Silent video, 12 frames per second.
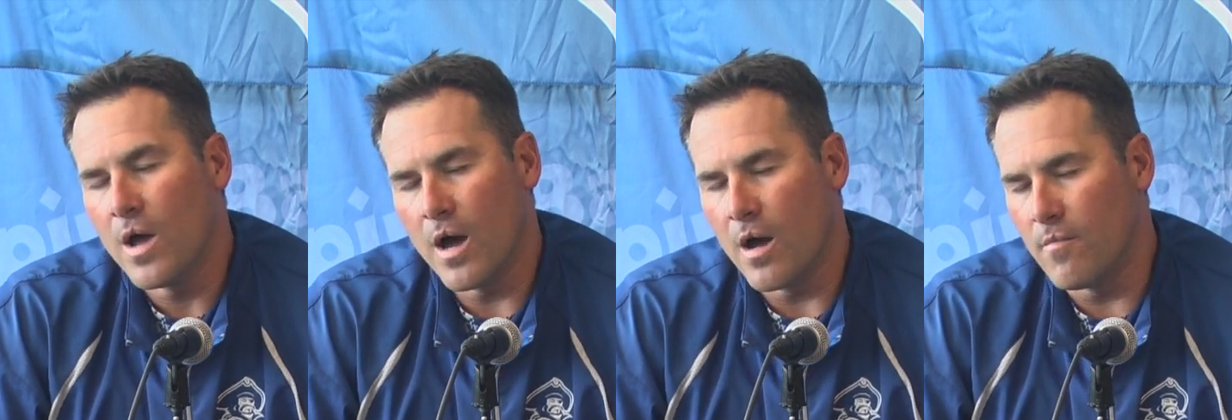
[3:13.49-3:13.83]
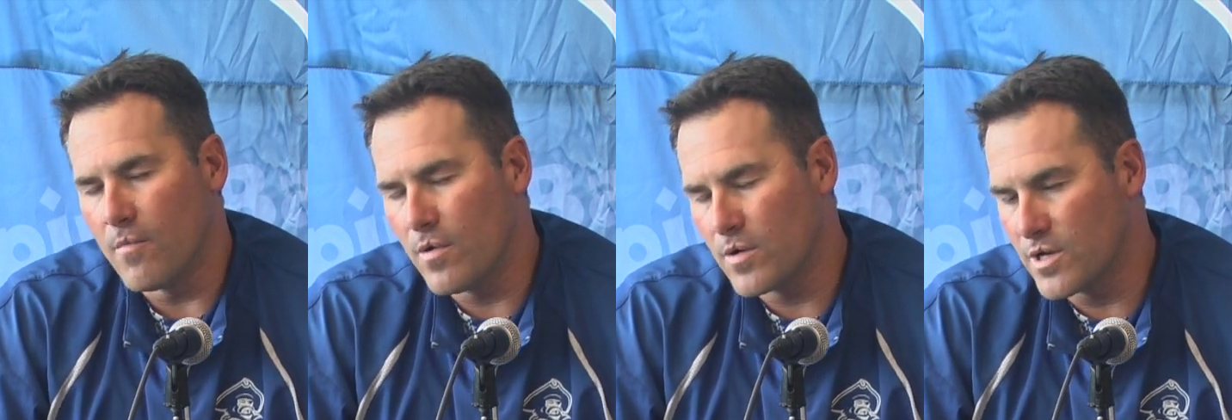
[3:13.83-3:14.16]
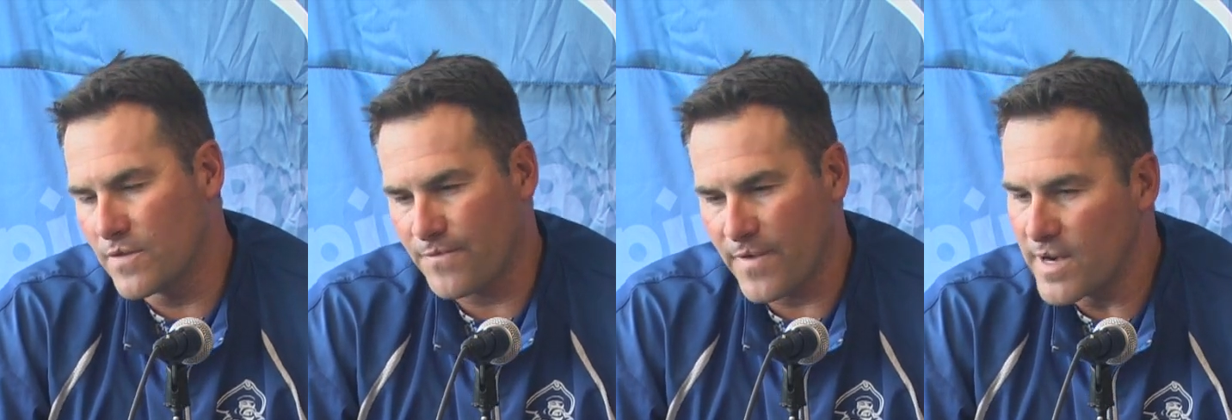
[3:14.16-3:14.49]
A
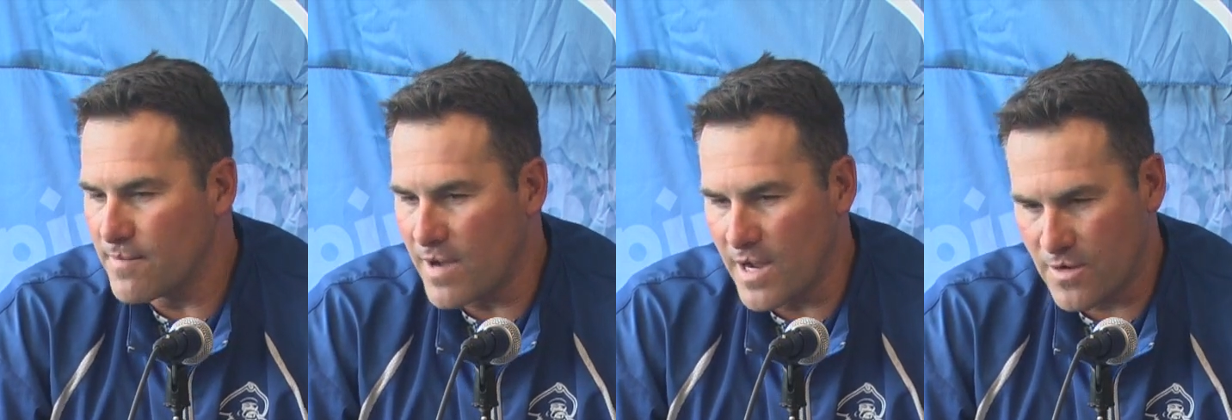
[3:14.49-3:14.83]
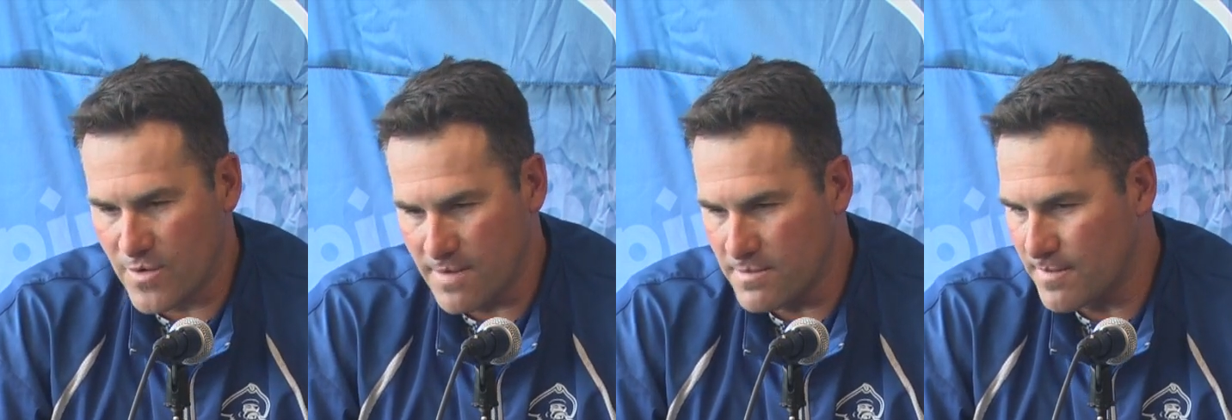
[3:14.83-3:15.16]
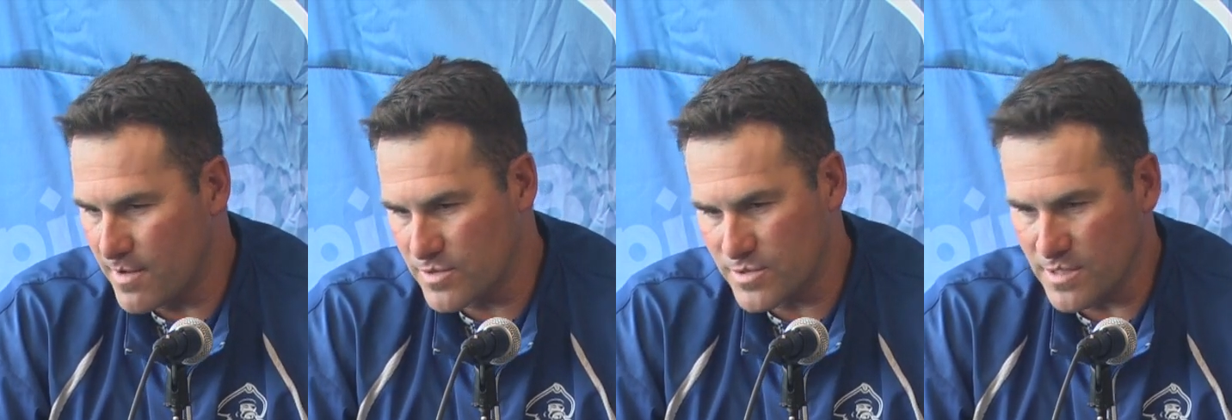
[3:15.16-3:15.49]
good friend of mine, Craig
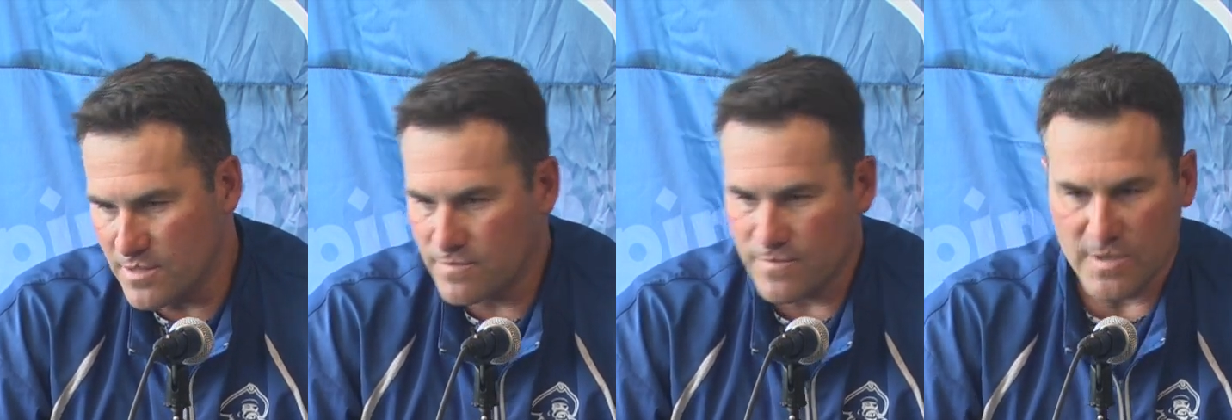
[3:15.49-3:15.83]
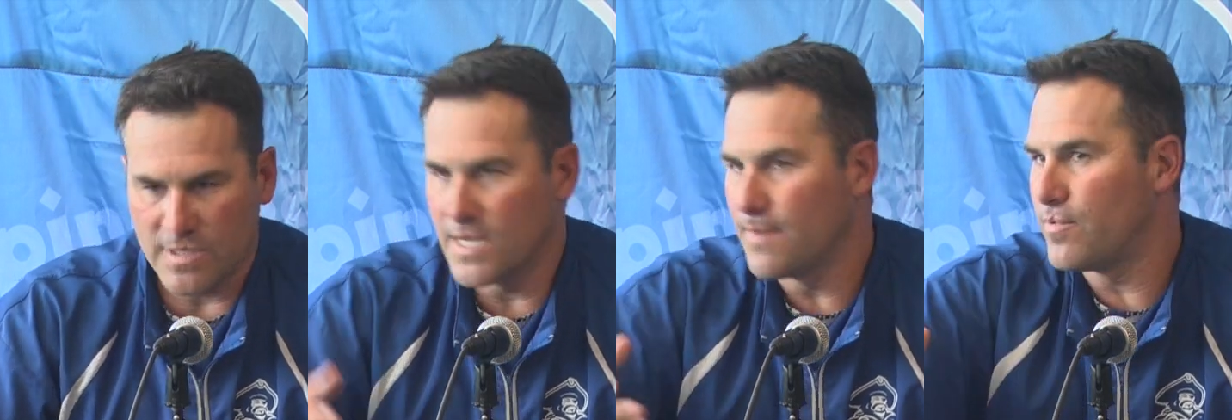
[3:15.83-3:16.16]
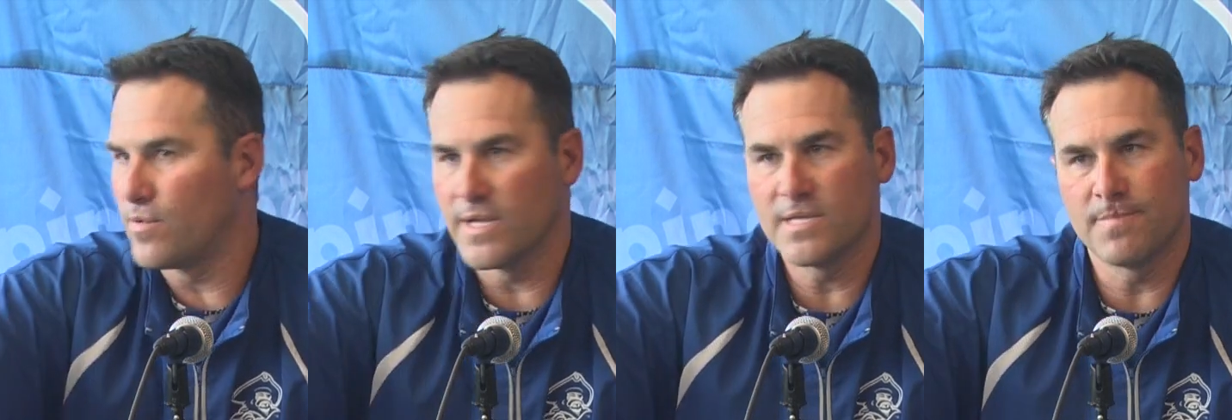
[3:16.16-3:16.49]
McMurtry with
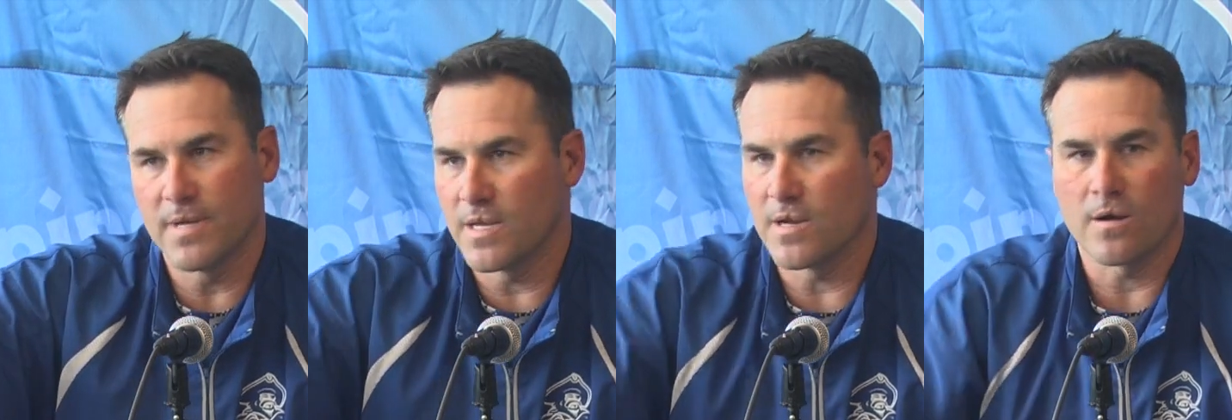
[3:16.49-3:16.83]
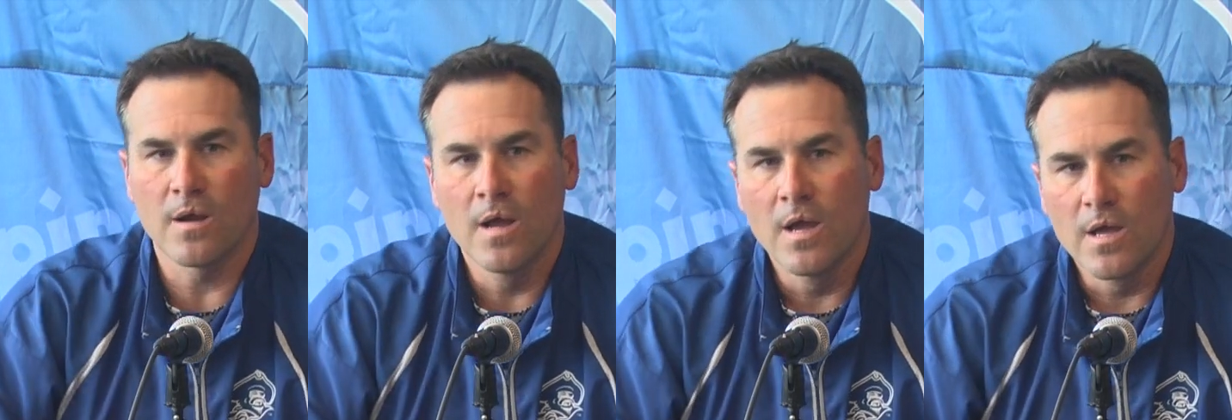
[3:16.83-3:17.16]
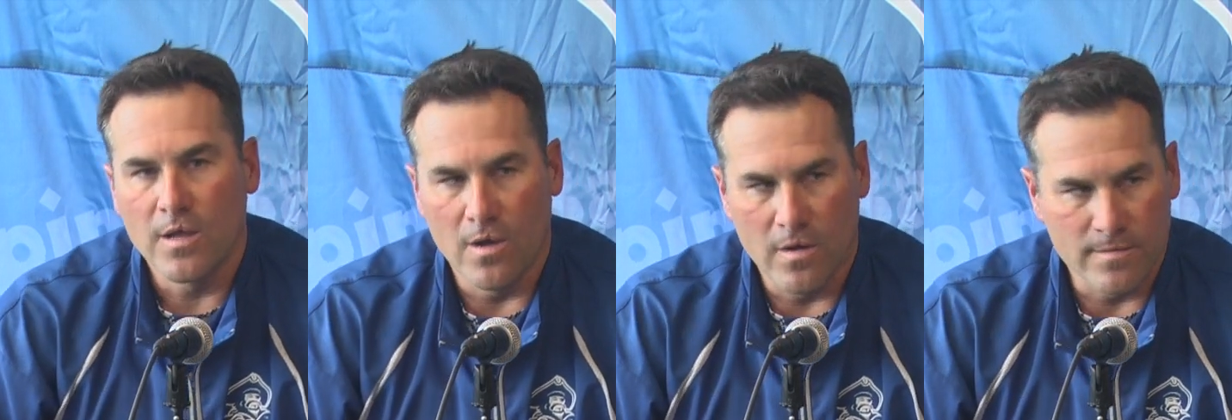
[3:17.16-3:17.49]
Temple, he's been here,
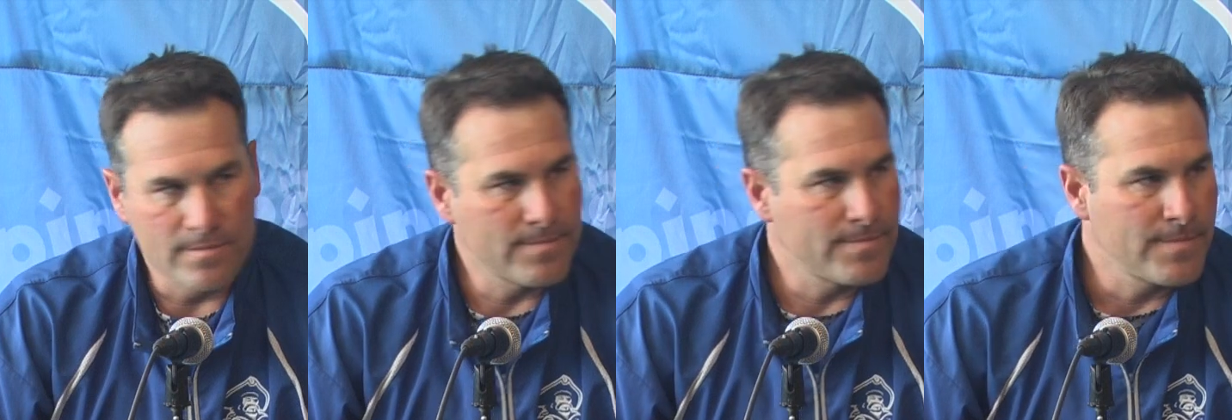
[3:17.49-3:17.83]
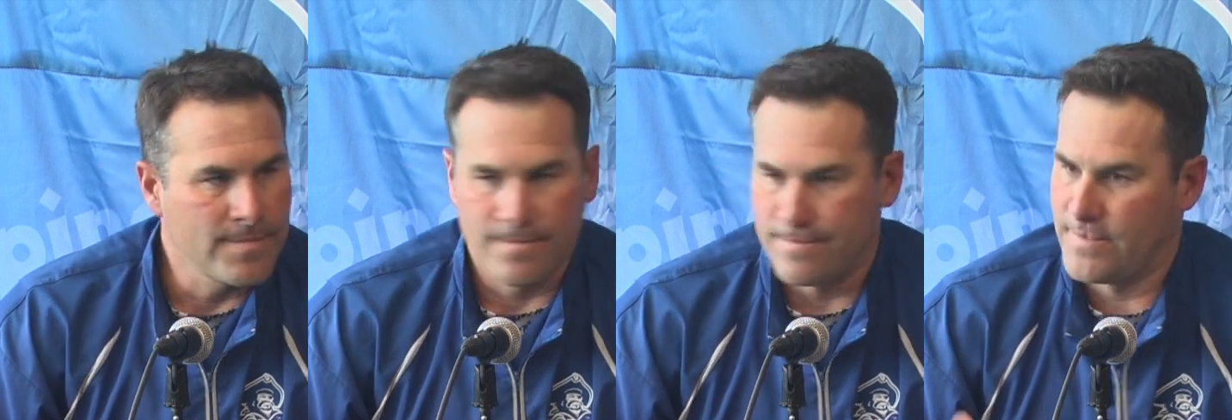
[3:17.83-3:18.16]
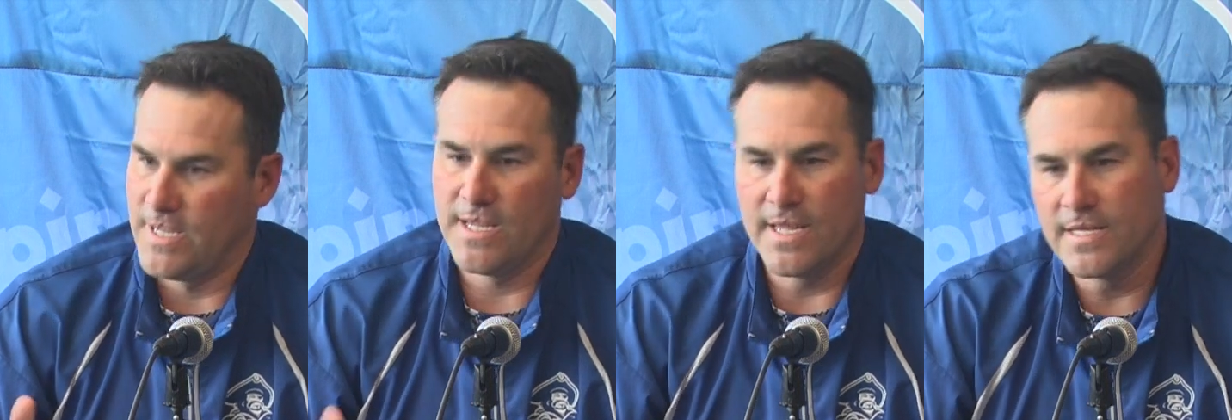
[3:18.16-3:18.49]
and
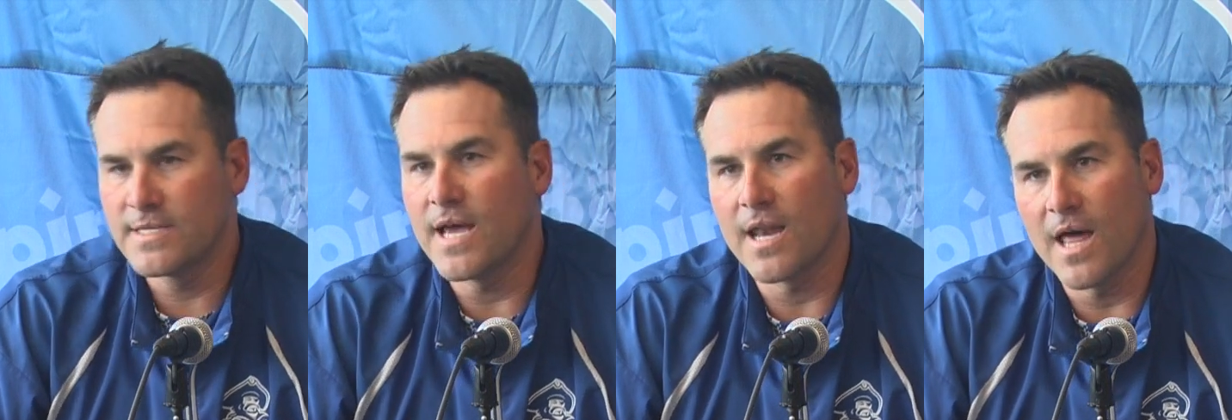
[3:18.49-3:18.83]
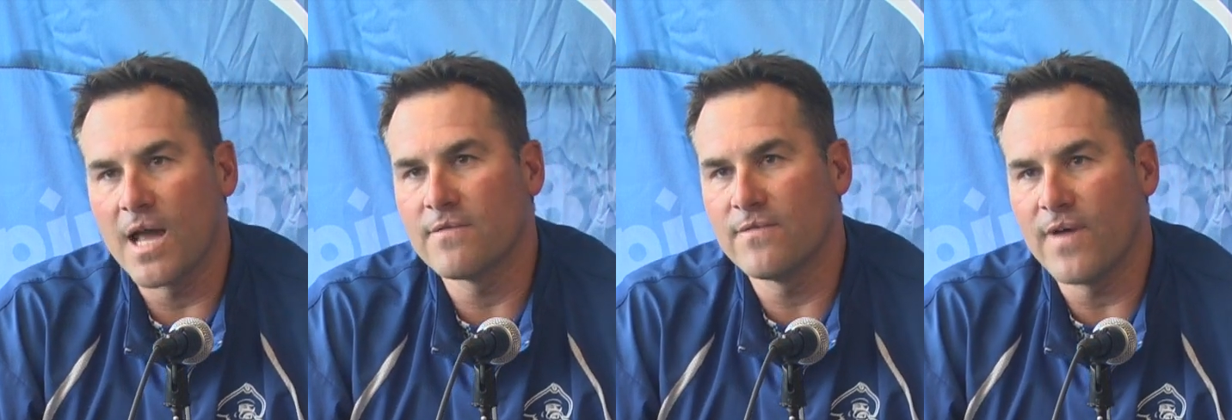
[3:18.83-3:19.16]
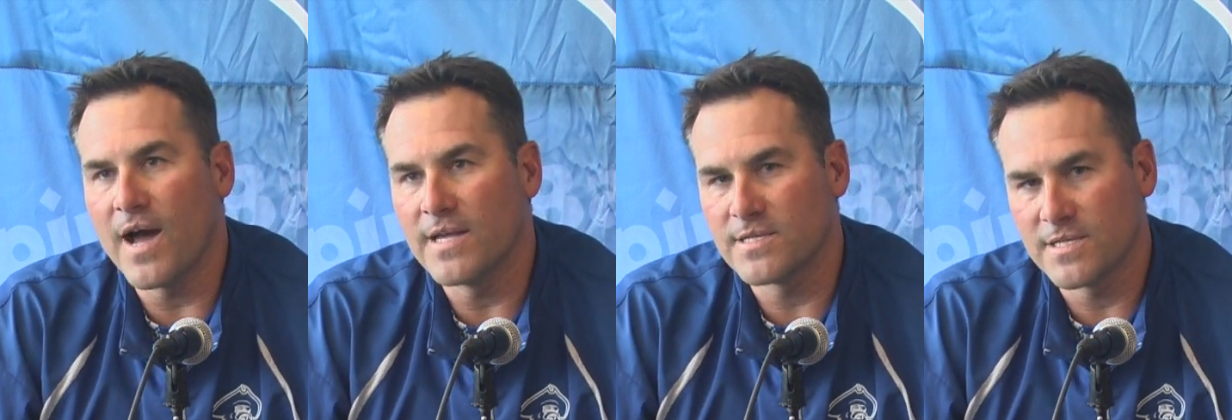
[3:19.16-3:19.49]
he's got a lot of
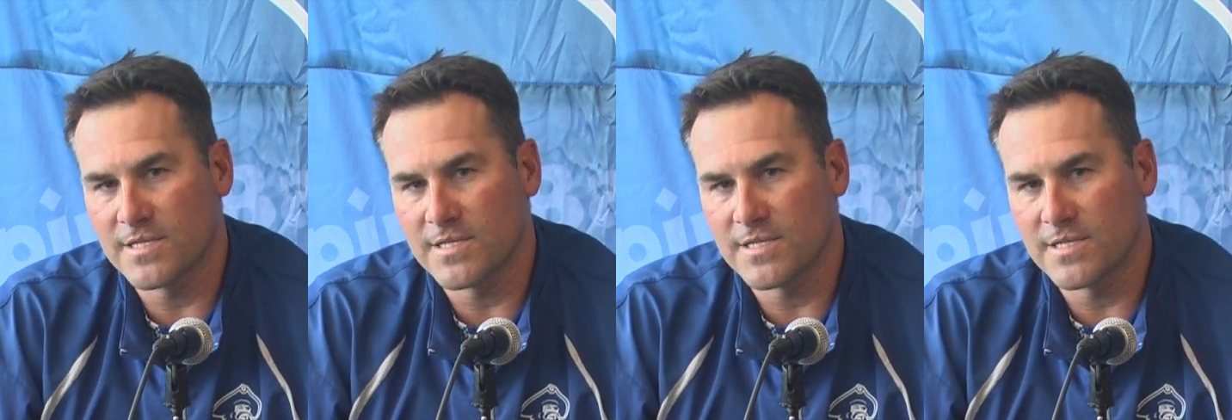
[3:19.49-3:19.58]
advice.